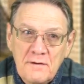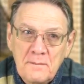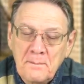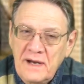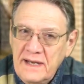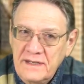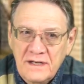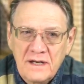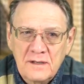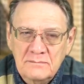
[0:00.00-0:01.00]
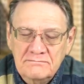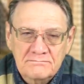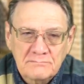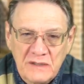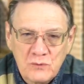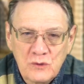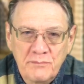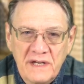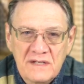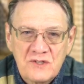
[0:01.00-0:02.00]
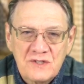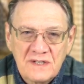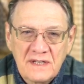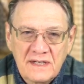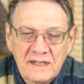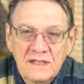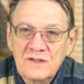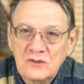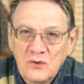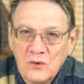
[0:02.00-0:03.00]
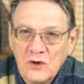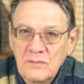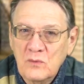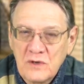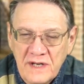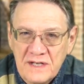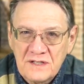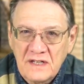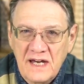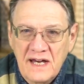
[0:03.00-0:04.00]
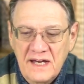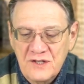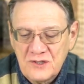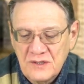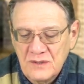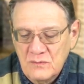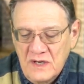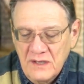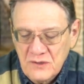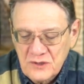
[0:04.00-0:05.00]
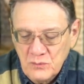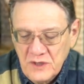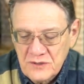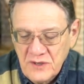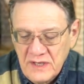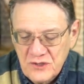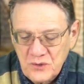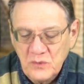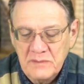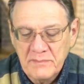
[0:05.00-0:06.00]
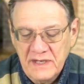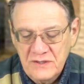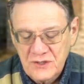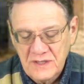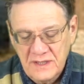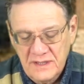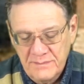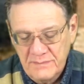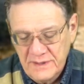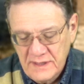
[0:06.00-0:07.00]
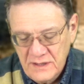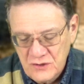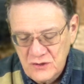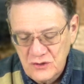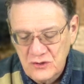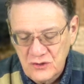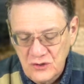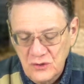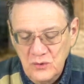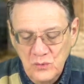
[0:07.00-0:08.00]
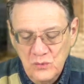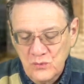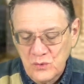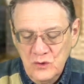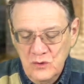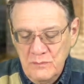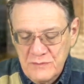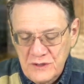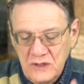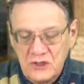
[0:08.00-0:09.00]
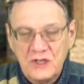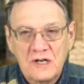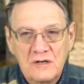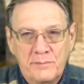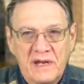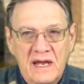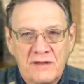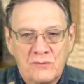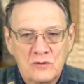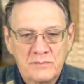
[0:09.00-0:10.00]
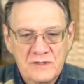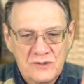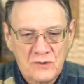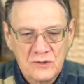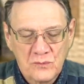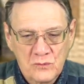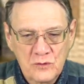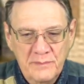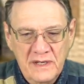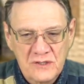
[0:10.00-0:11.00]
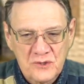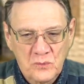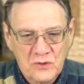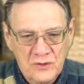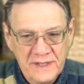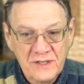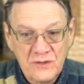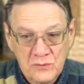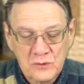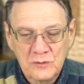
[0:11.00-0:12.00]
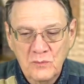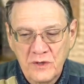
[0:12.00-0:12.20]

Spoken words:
My roommates in the dorm were nice guys. We also had suite mates. 2 rooms shared a bathroom, and so your roommates were in the room